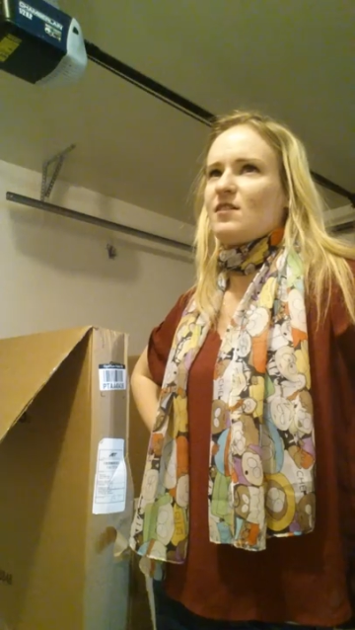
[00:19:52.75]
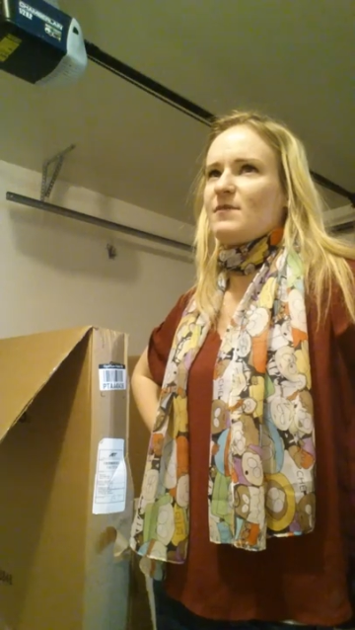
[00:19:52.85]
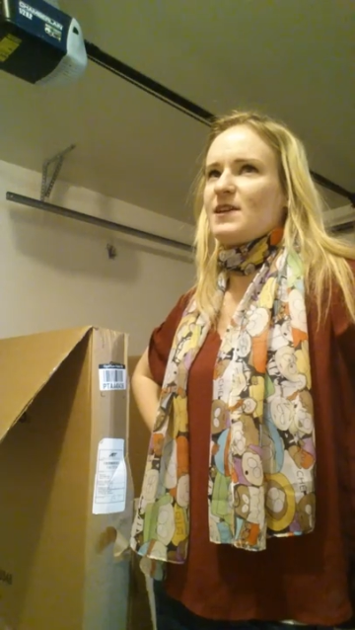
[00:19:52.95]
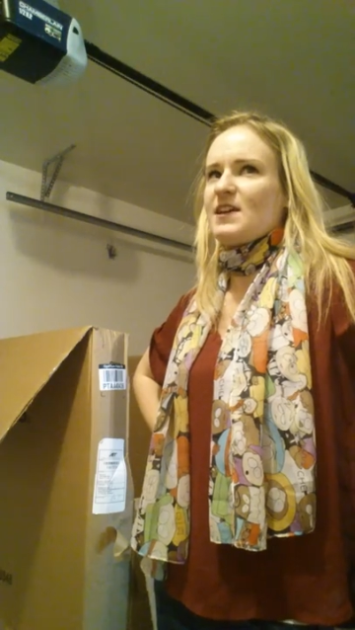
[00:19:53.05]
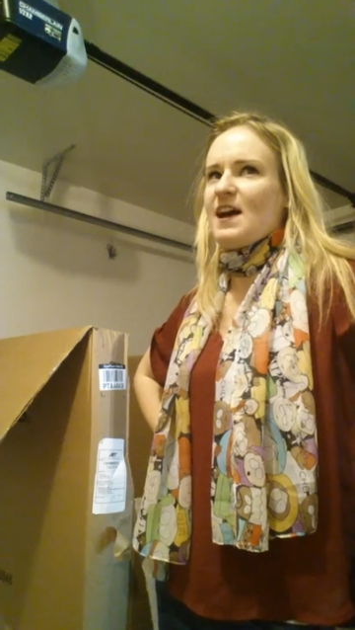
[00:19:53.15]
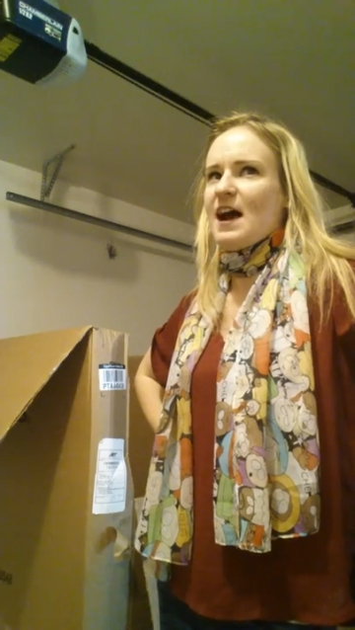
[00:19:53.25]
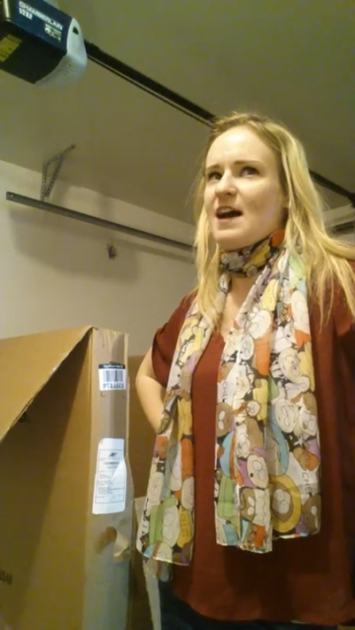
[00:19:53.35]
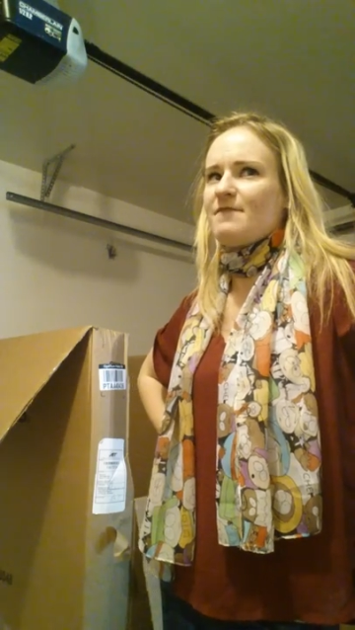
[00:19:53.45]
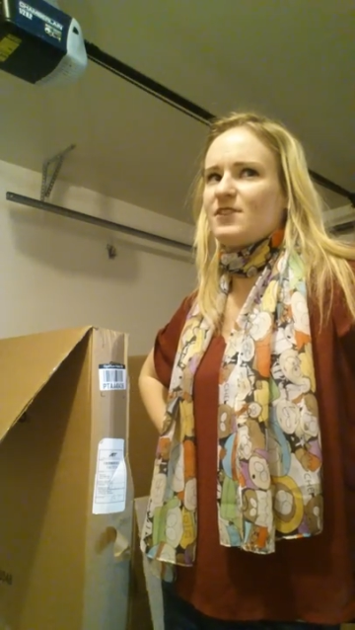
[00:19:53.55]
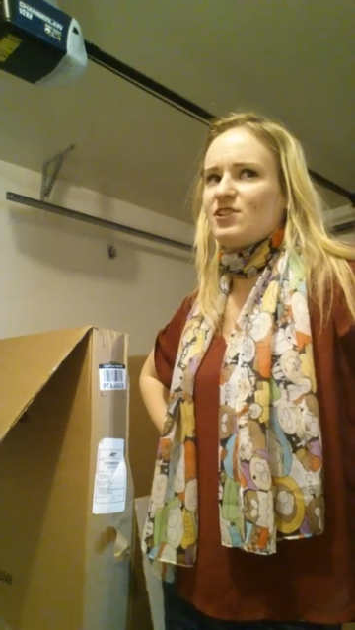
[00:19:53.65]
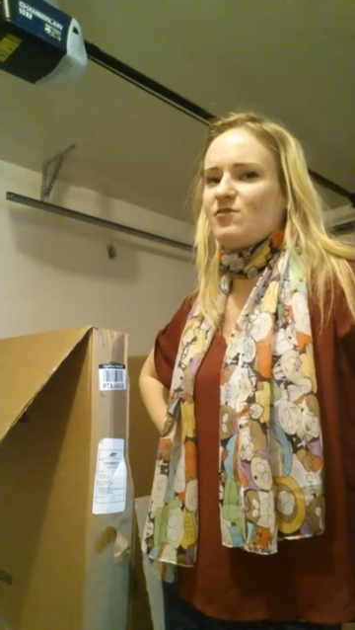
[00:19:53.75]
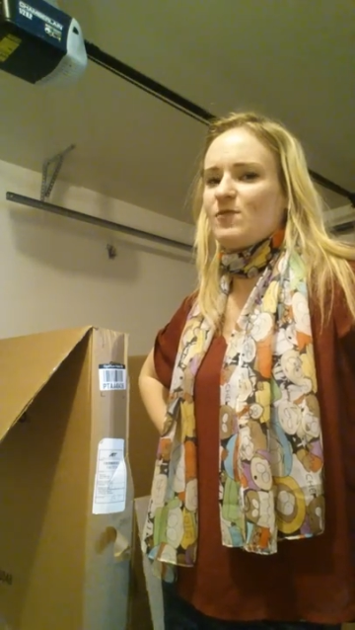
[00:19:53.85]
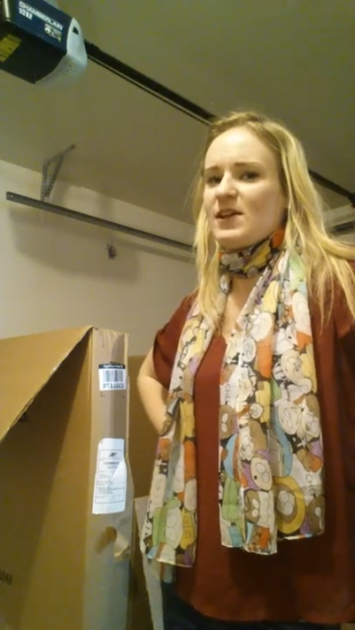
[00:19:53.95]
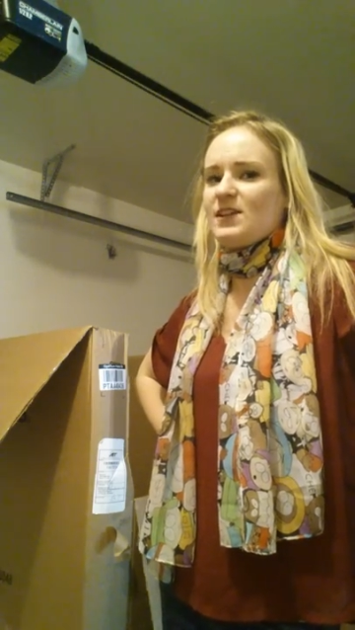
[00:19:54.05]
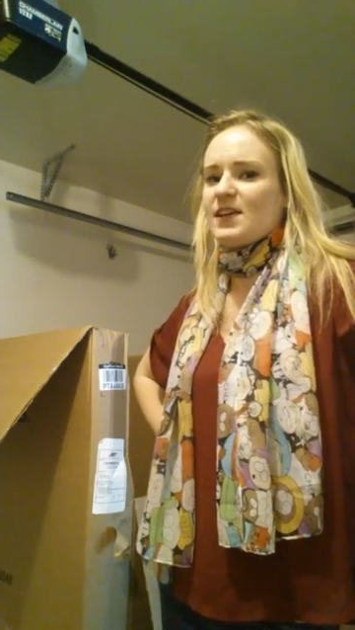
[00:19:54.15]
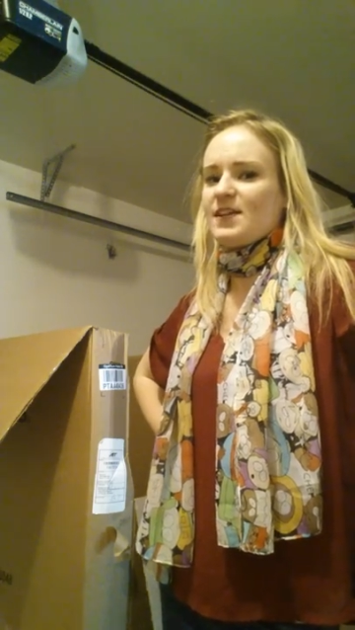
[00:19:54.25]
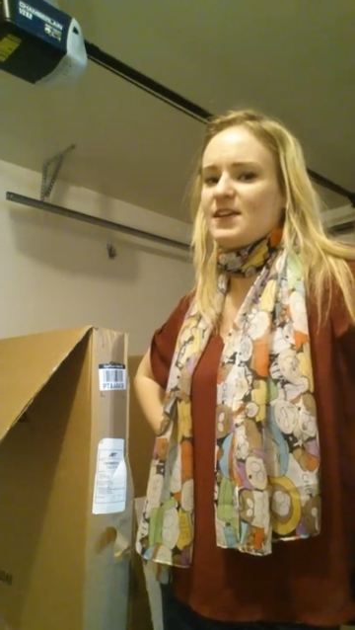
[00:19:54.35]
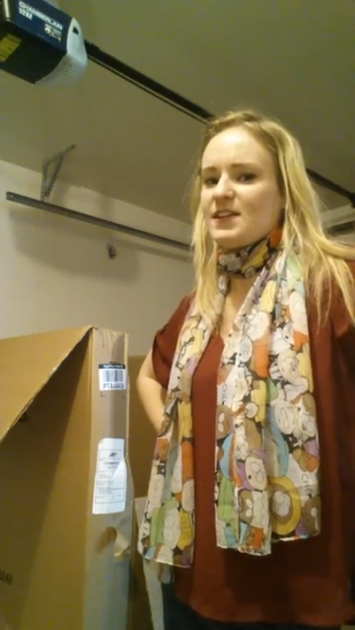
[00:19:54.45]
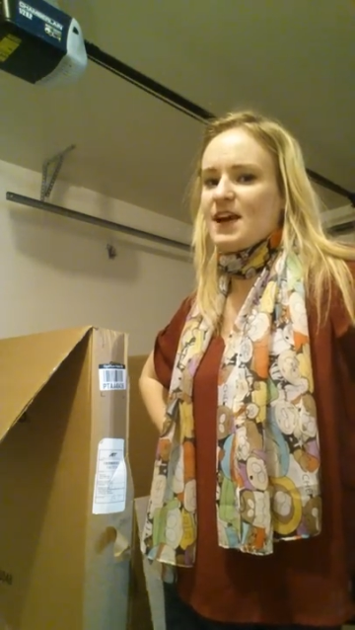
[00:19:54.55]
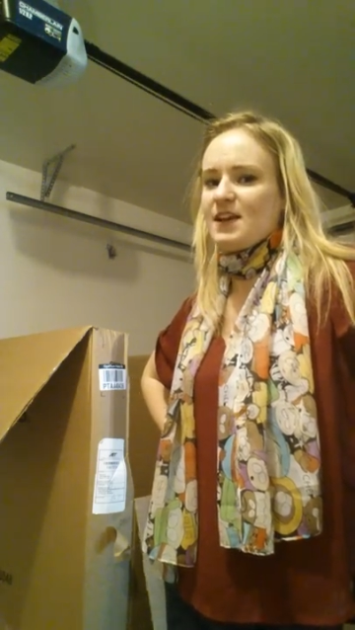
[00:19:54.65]
a week and a half to two weeks, I
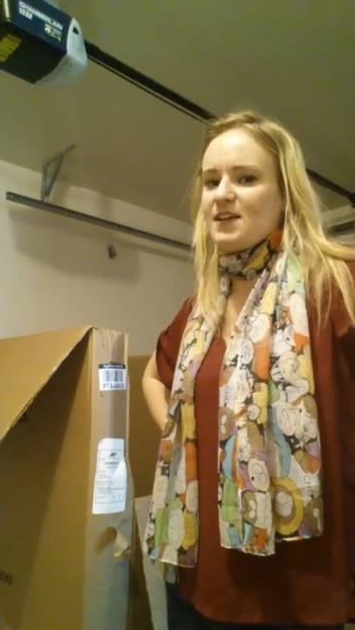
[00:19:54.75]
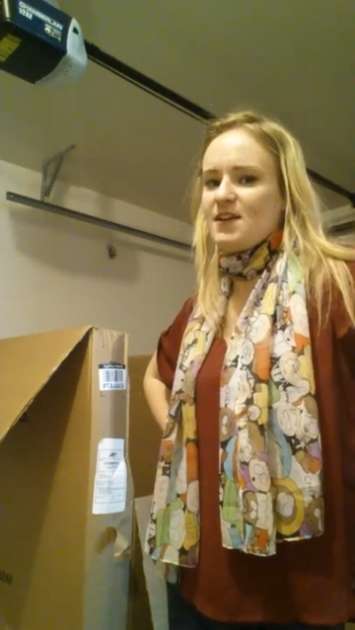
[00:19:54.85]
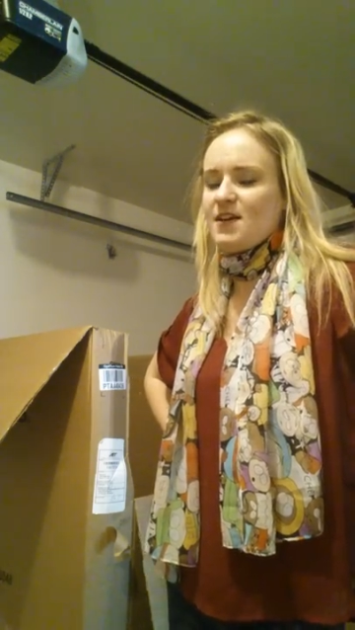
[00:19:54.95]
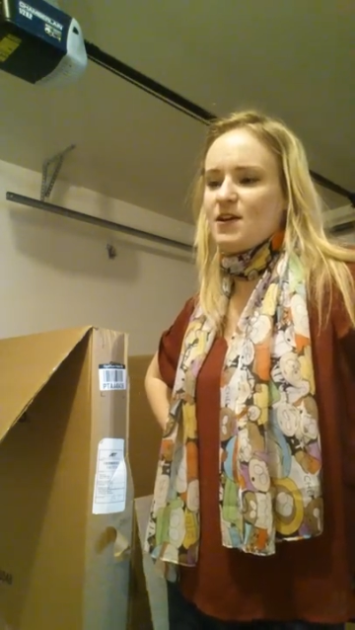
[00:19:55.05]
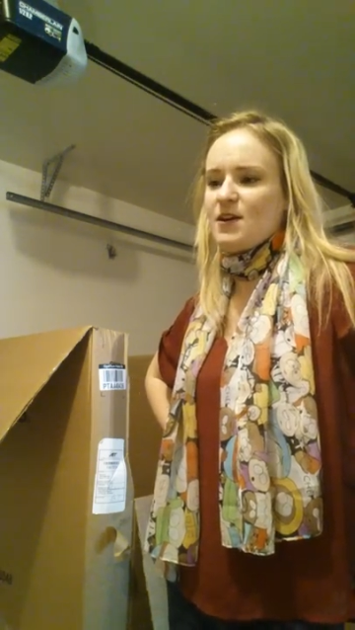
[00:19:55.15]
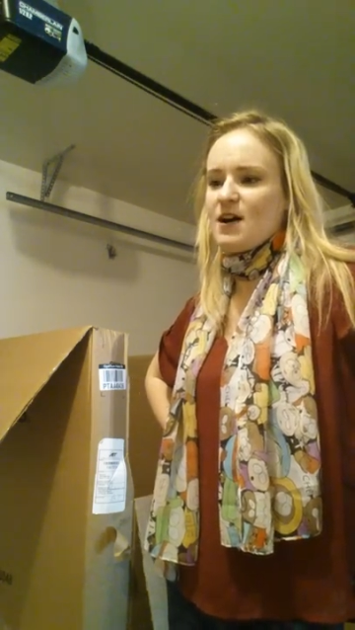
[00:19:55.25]
think, to get here.